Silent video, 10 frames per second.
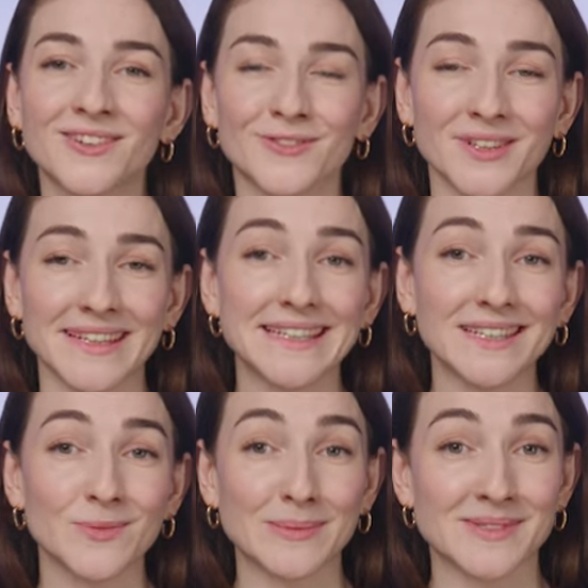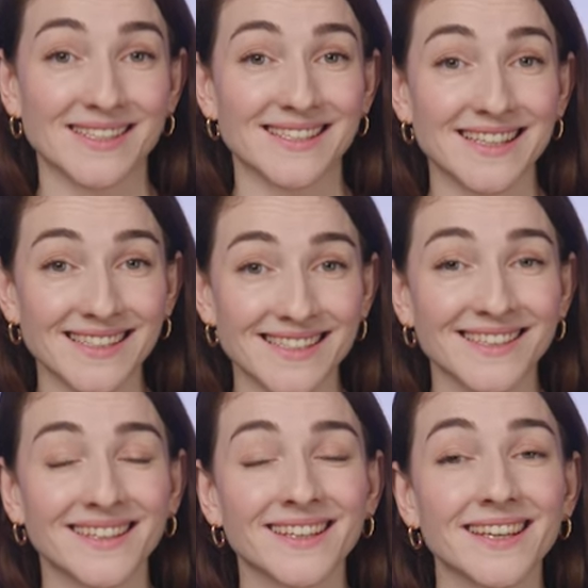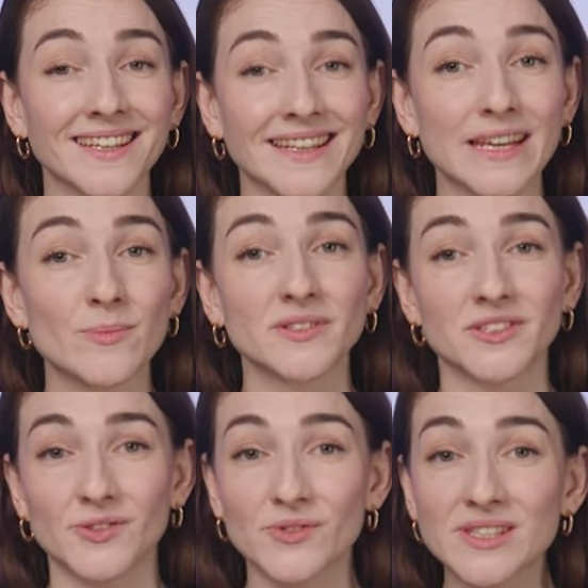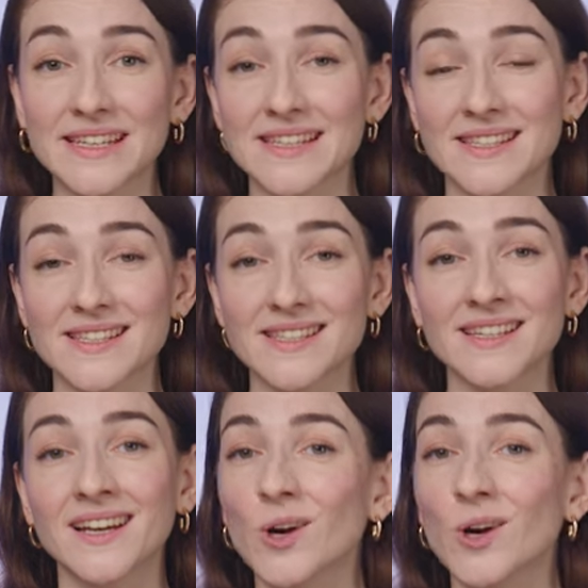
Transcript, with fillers: related website sets can enable the use cases